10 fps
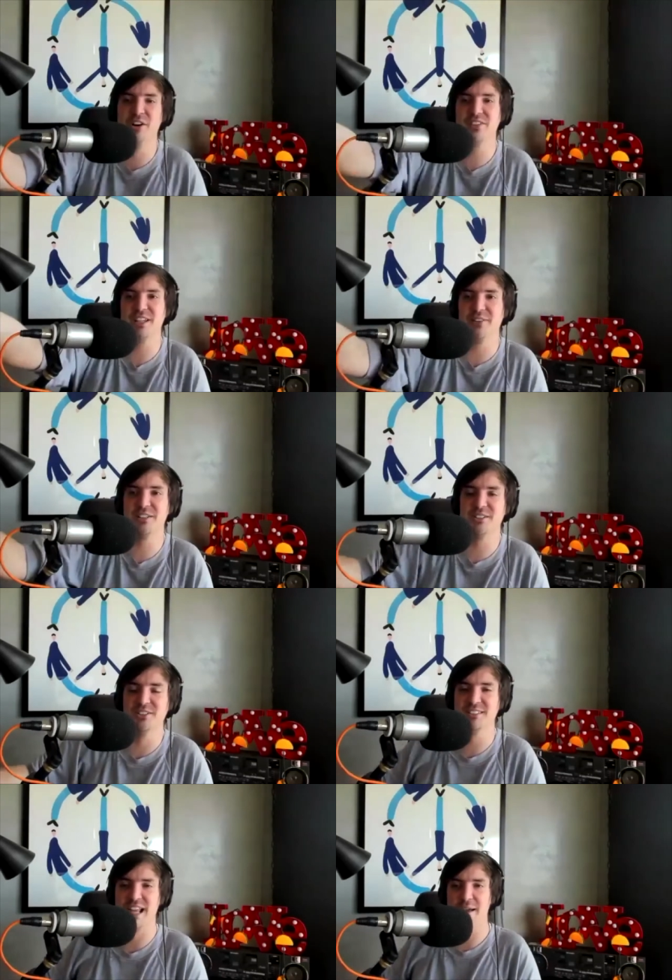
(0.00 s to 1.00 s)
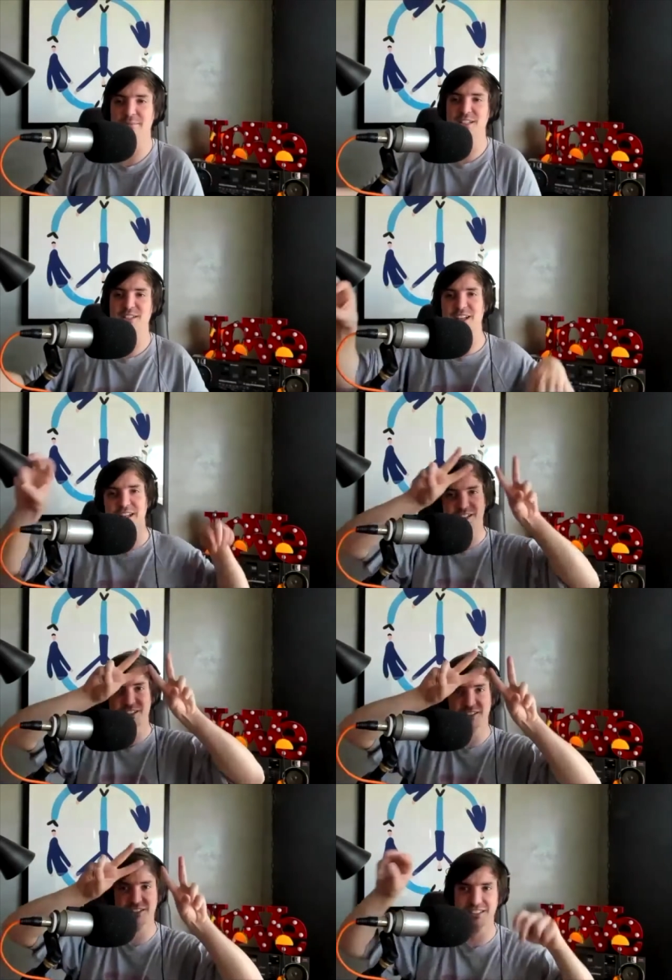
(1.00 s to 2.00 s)
over the original stems and you're like,
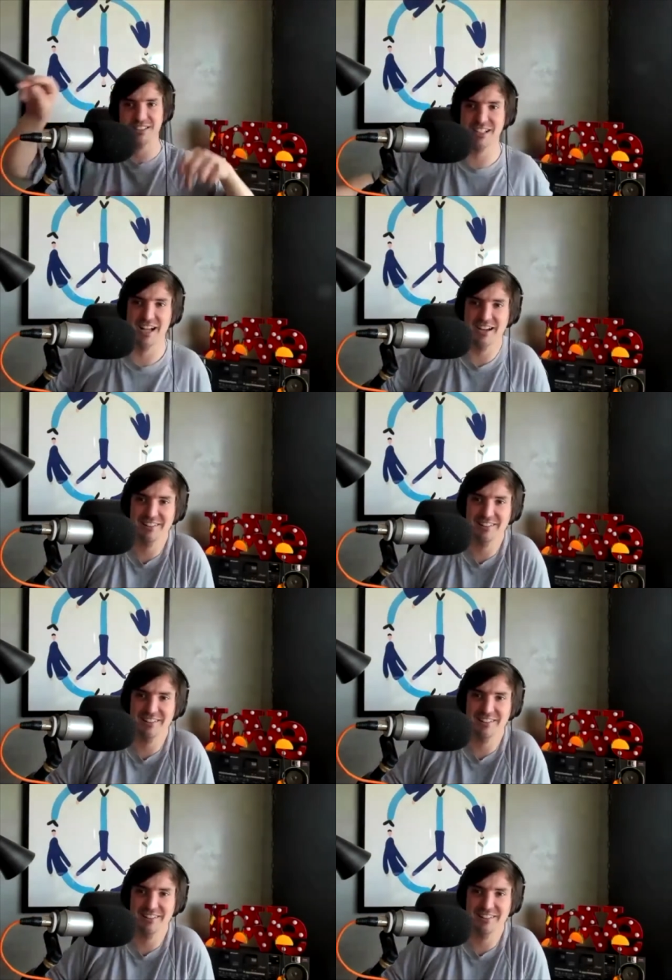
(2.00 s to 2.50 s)
deuce, you know?